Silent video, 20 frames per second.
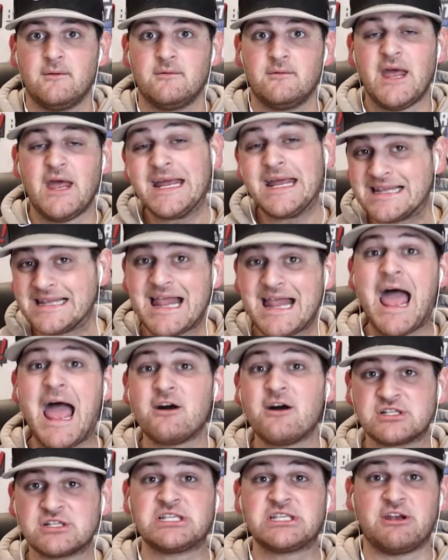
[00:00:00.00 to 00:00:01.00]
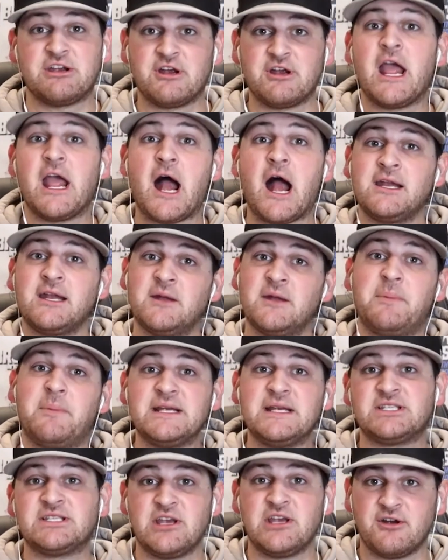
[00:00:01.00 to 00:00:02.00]
They allow Sirianni to
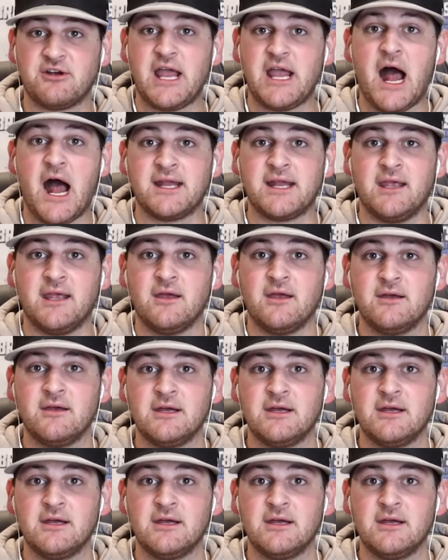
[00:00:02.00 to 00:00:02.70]
be Sirianni.